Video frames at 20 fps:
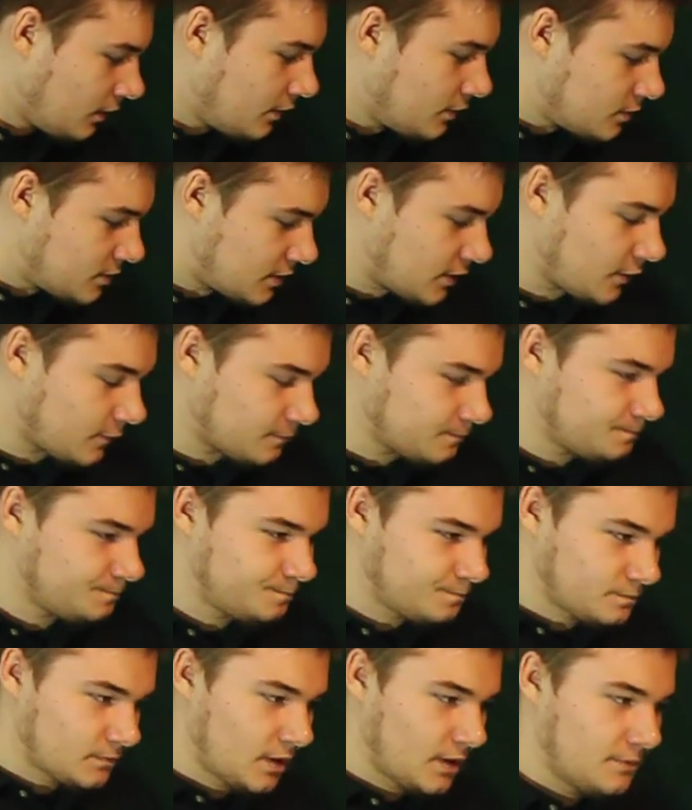So,
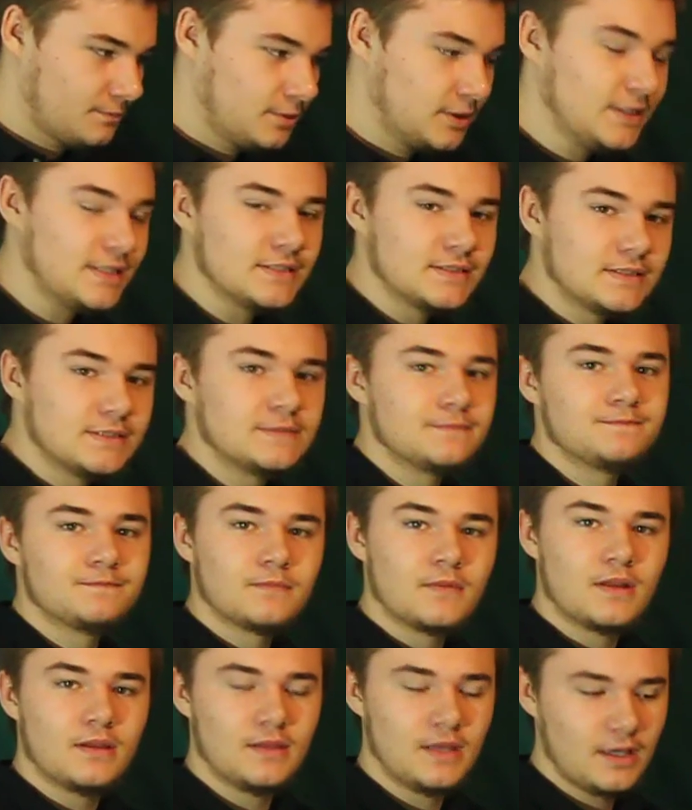please,
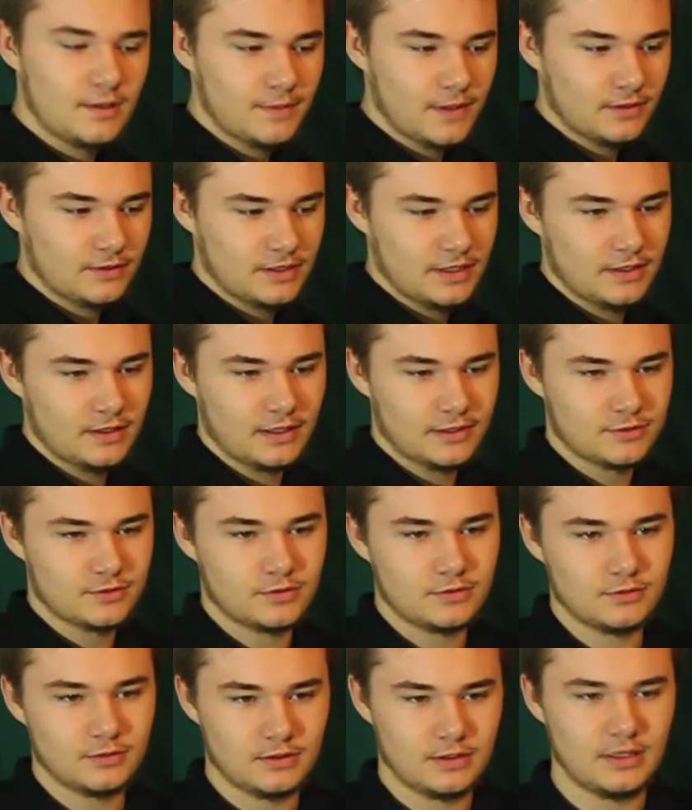think about
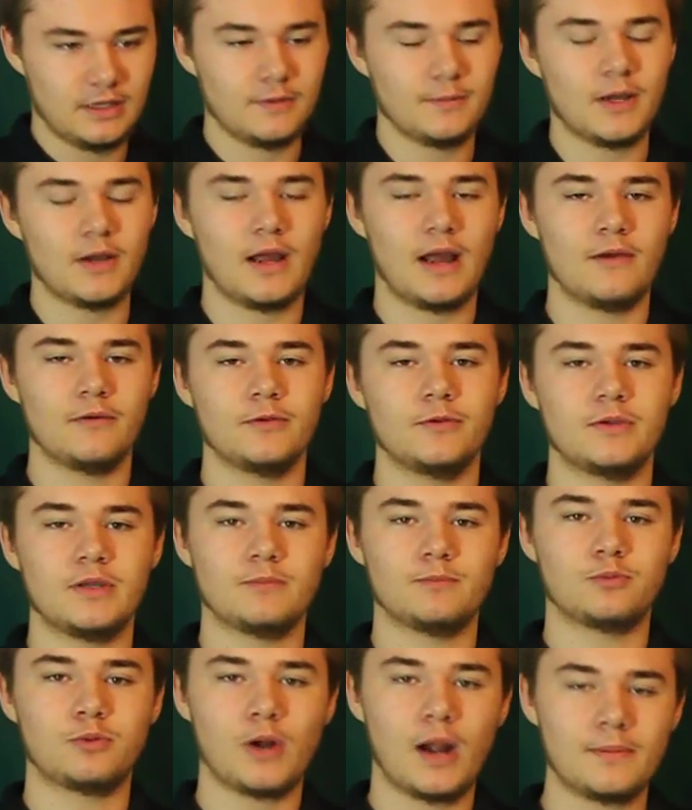how you
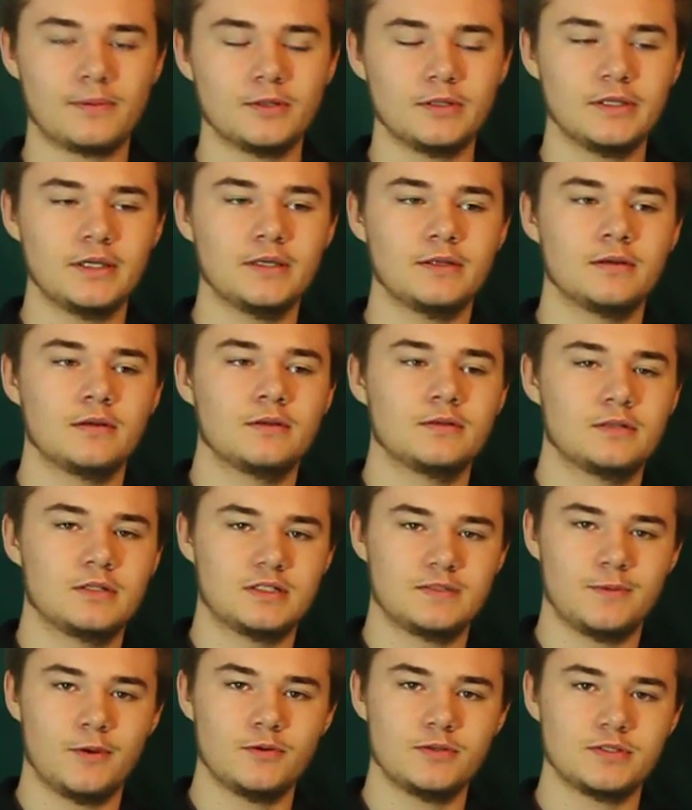can properly
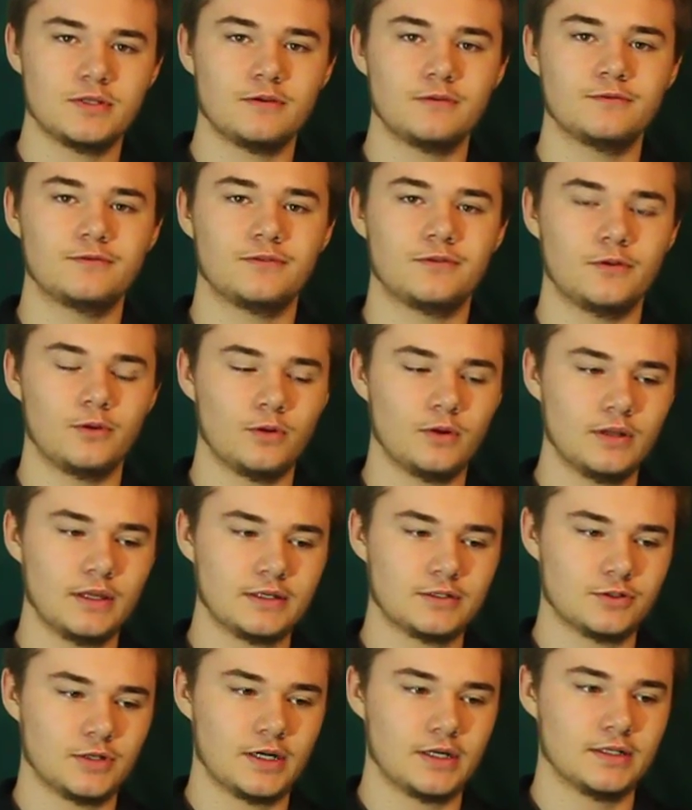dispose of your
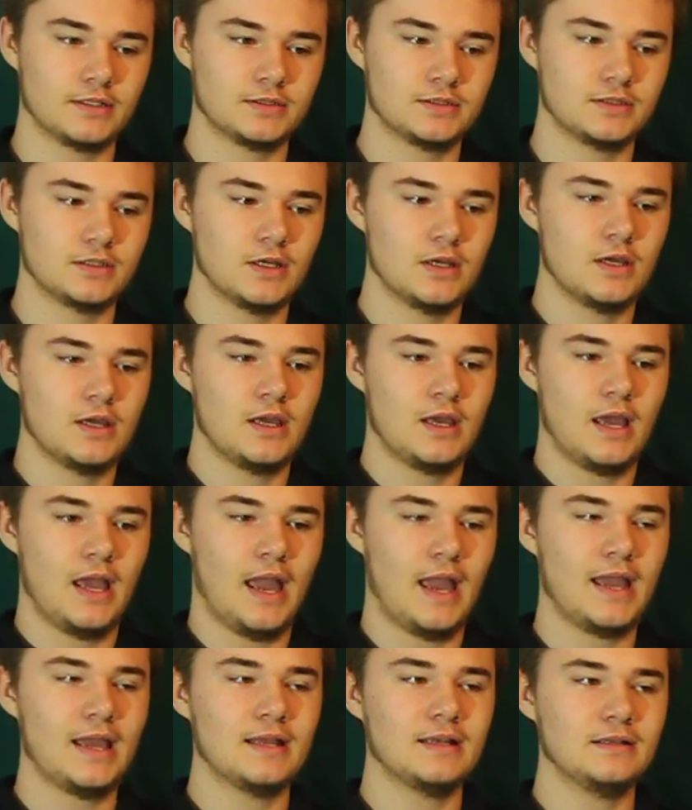electronics
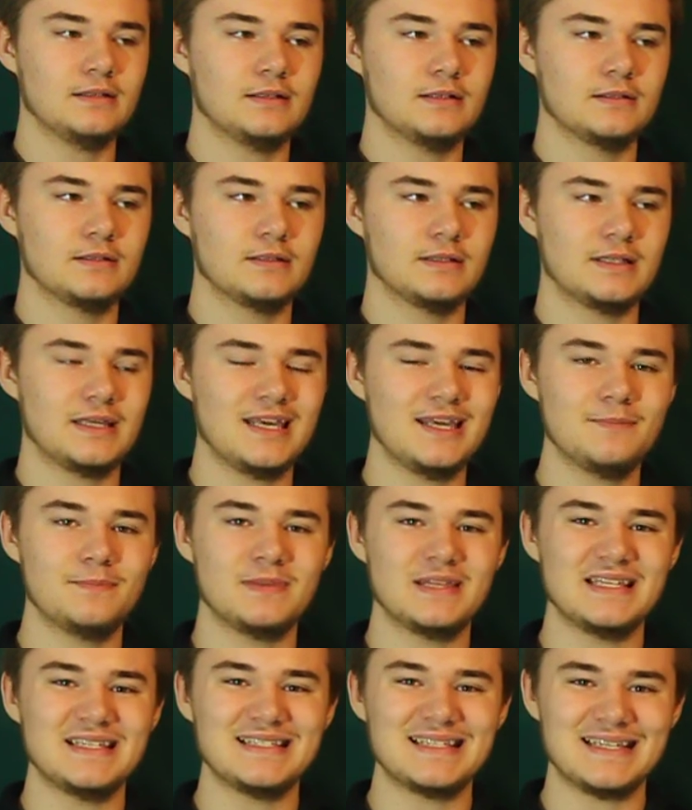and
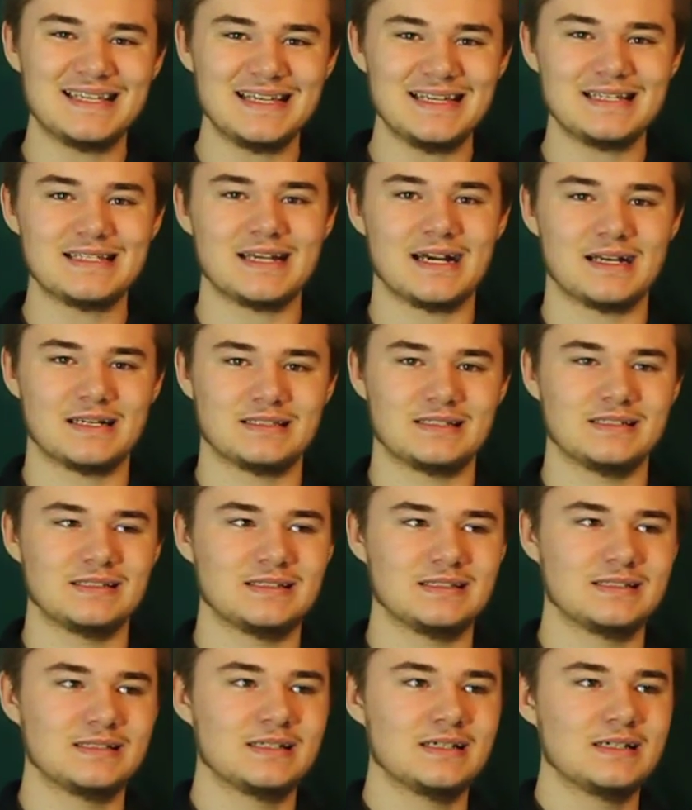keep these
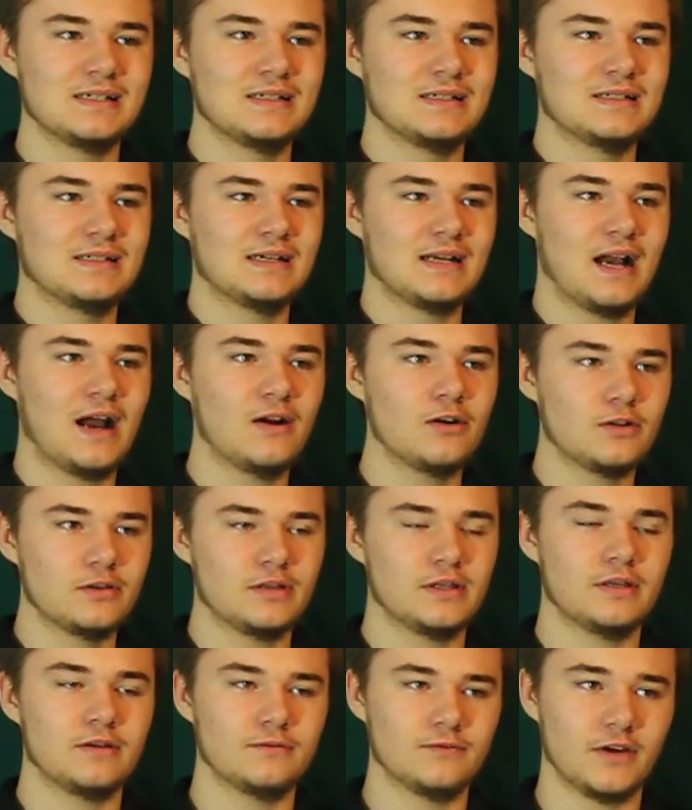e-toxins out
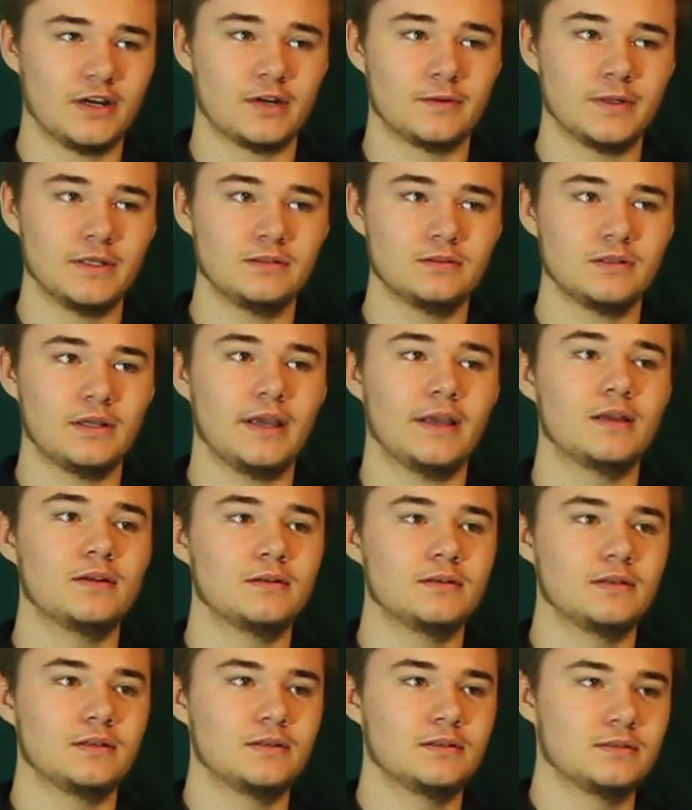of the environment
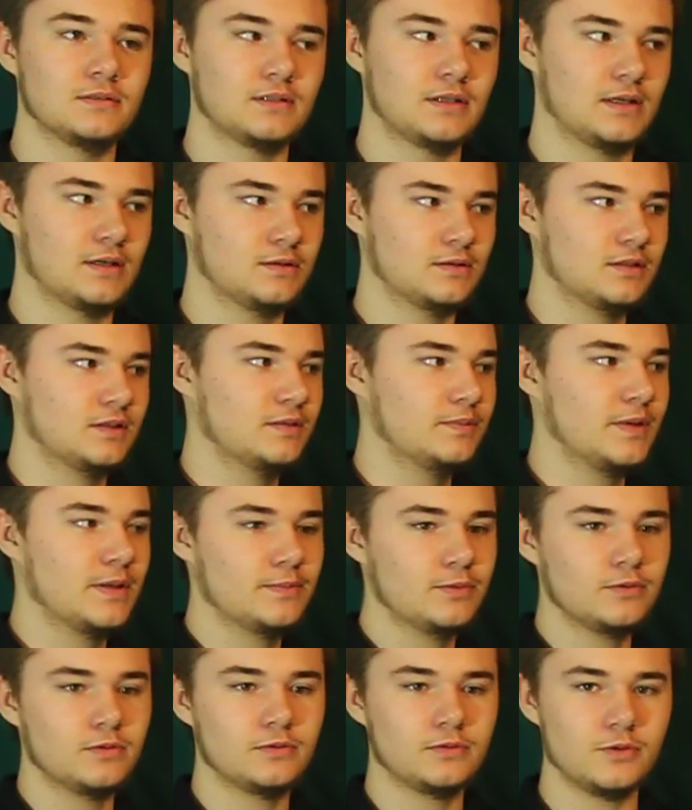and out of the people